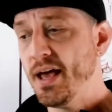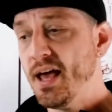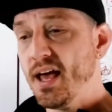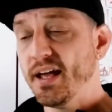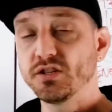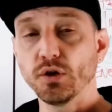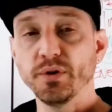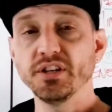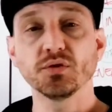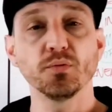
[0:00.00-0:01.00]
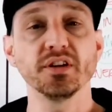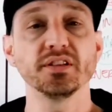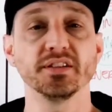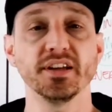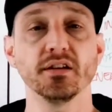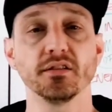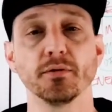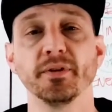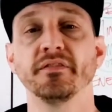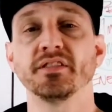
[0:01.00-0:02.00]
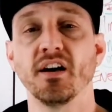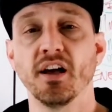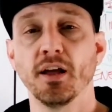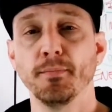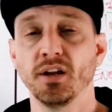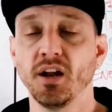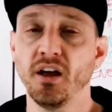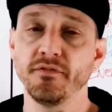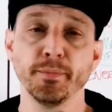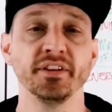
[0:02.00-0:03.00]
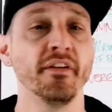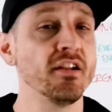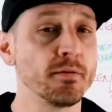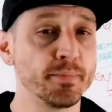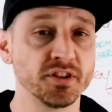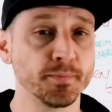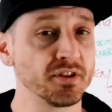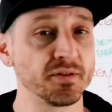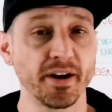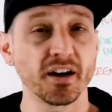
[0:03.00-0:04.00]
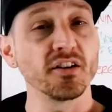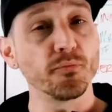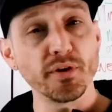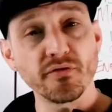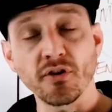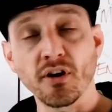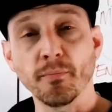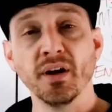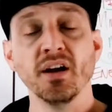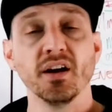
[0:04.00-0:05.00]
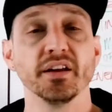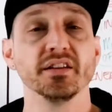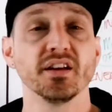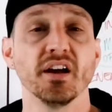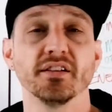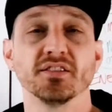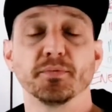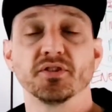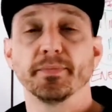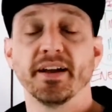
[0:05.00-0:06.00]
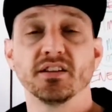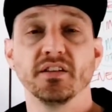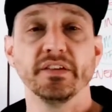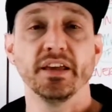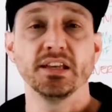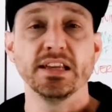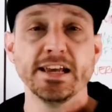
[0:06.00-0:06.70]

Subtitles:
And so we just wanted to take a little bit of time, not from a developer's perspective, but from a designer's perspective, and